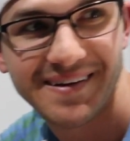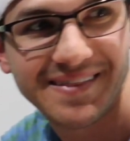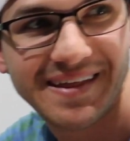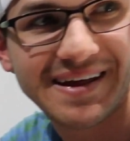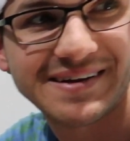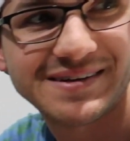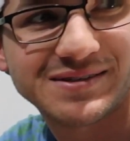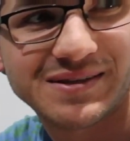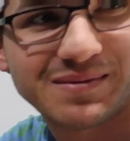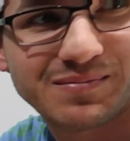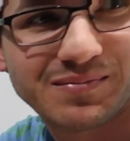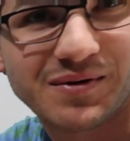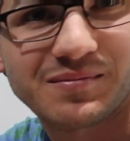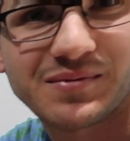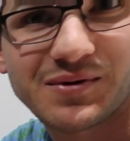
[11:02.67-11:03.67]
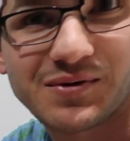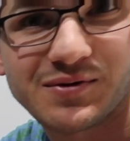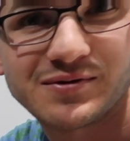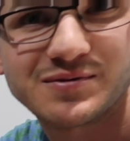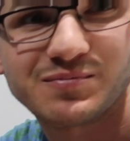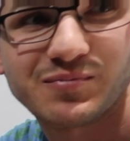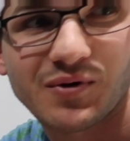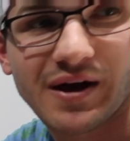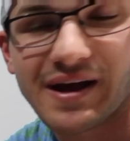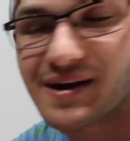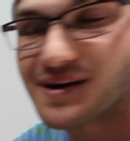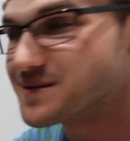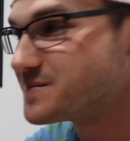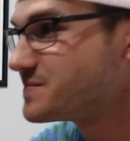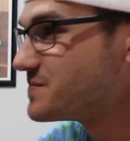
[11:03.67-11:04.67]
That is the computer's
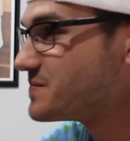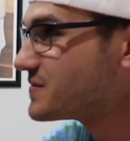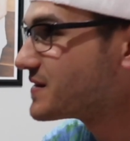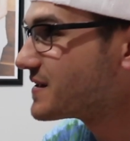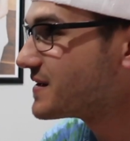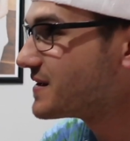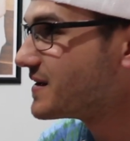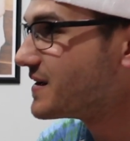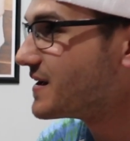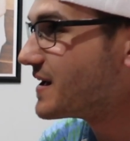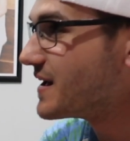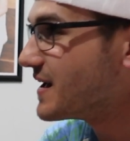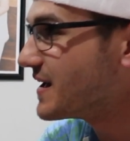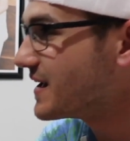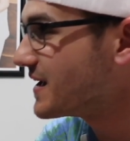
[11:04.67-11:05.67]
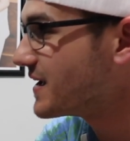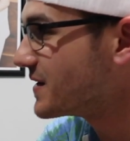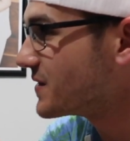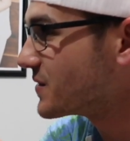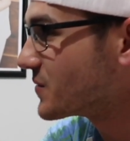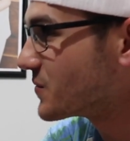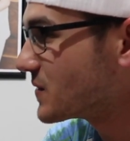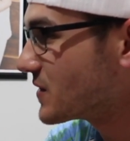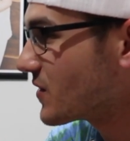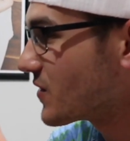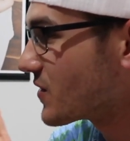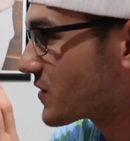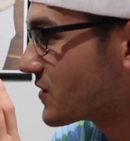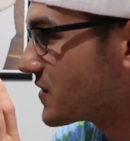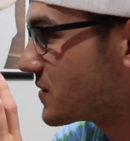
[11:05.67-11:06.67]
brain. And we are
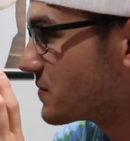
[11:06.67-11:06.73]
gonna